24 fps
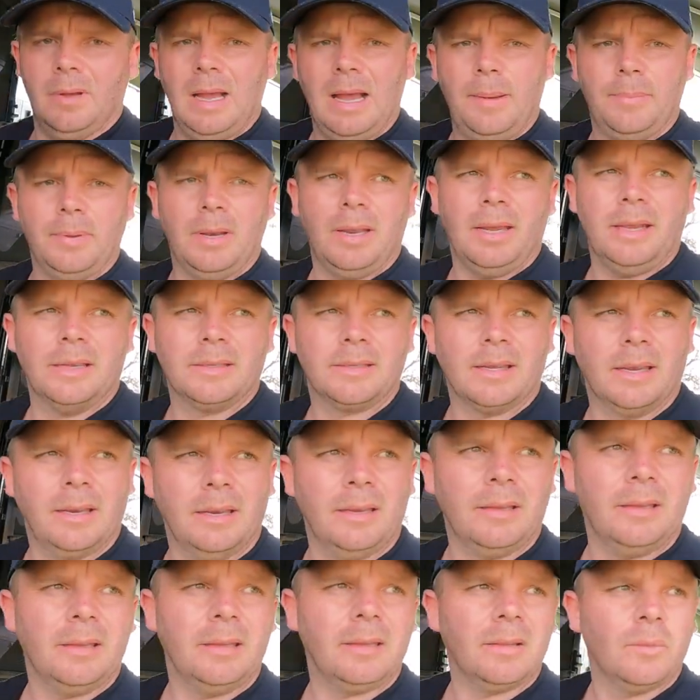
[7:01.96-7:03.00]
happy to answer
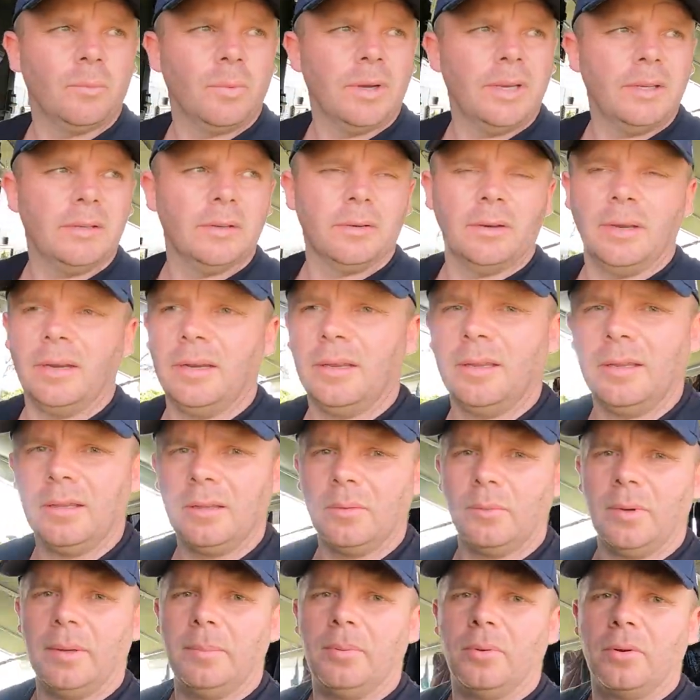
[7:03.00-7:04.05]
anything that we do, anything
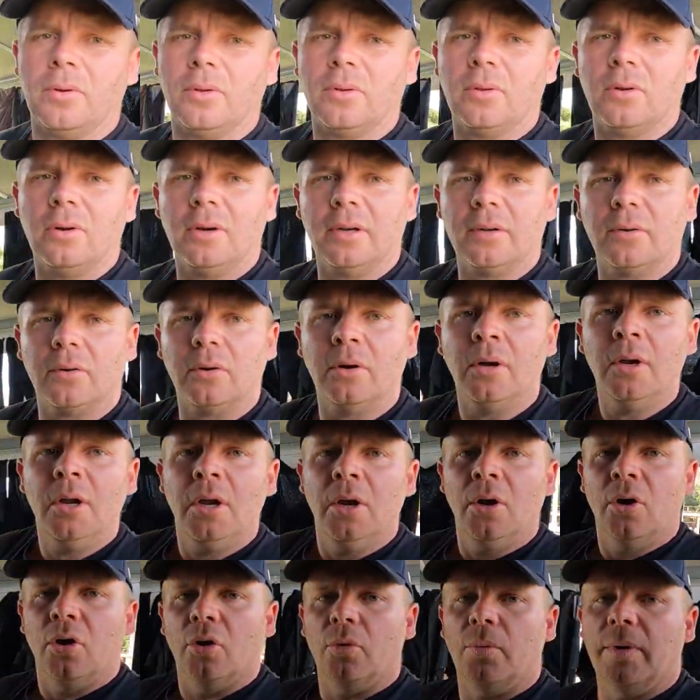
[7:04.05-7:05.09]
that we put online or,
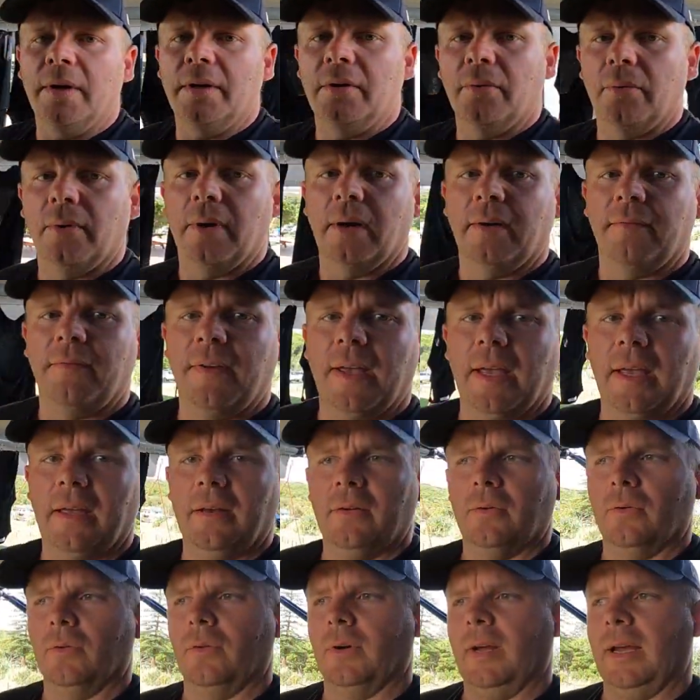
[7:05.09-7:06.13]
or we do our
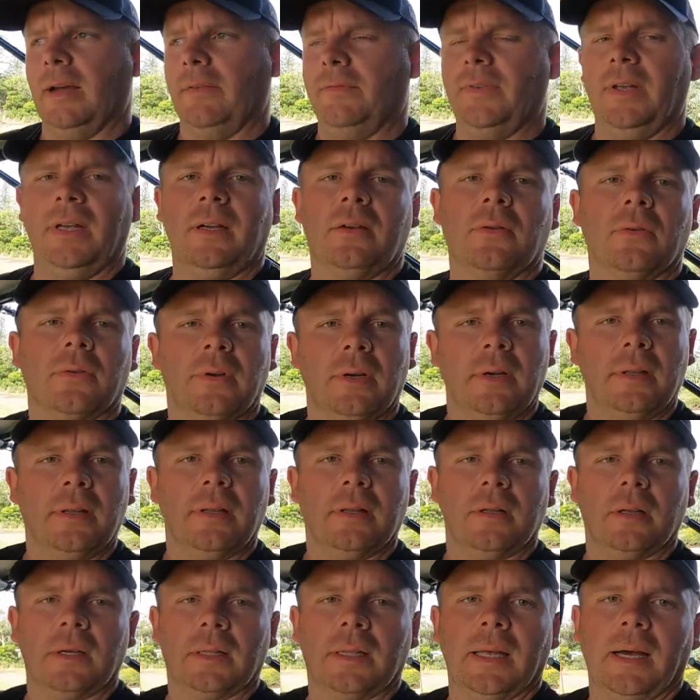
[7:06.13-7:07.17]
van or our vehicle or
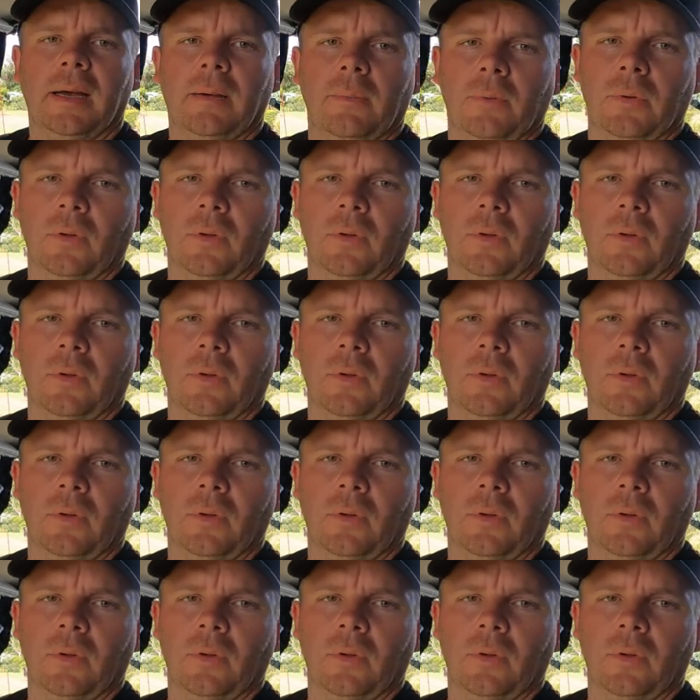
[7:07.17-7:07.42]
anything like that.